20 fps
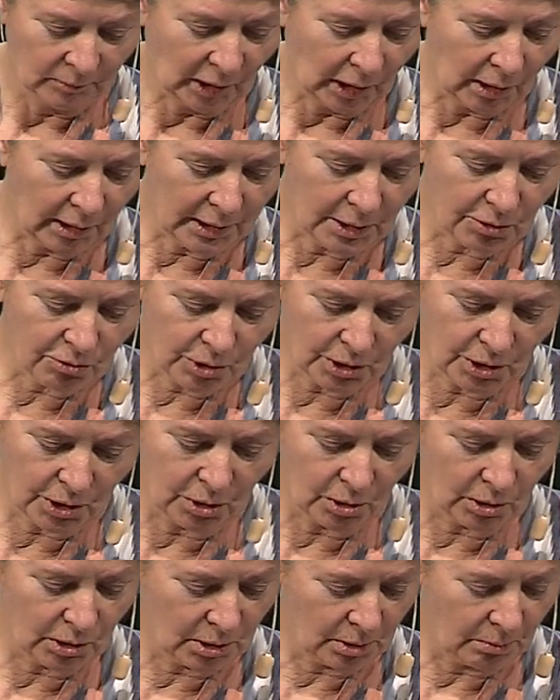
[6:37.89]
I'll
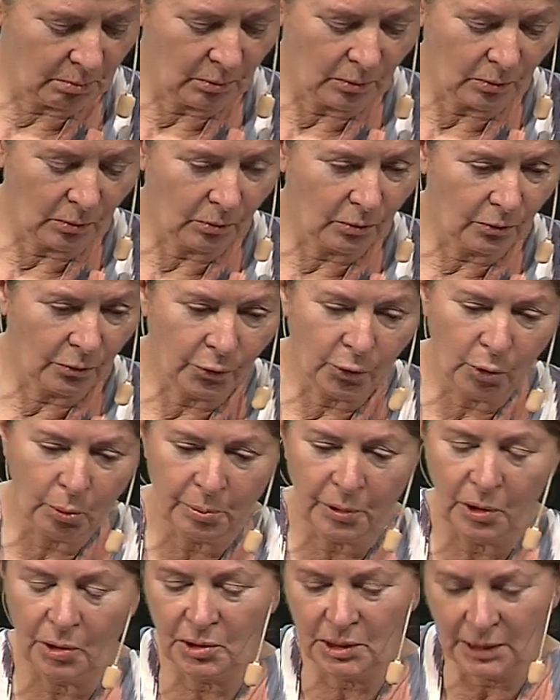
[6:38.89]
introduce four
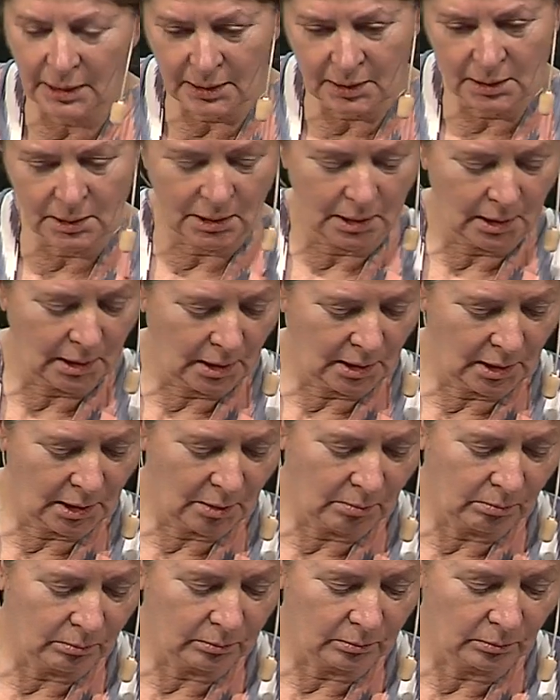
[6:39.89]
projects
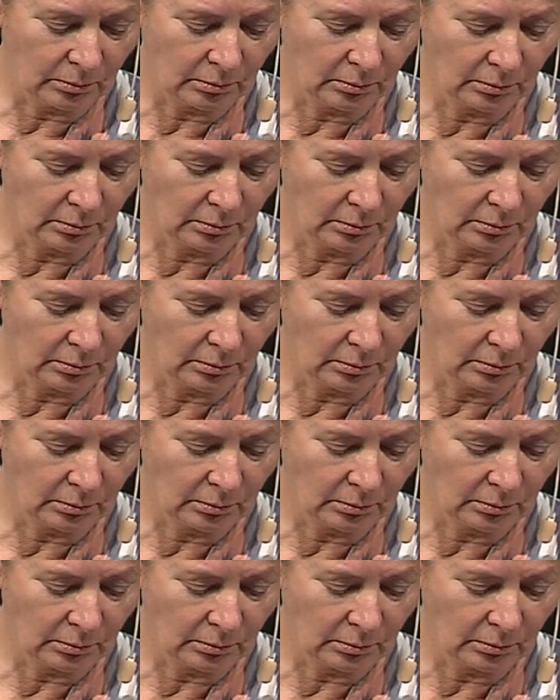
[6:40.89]
um,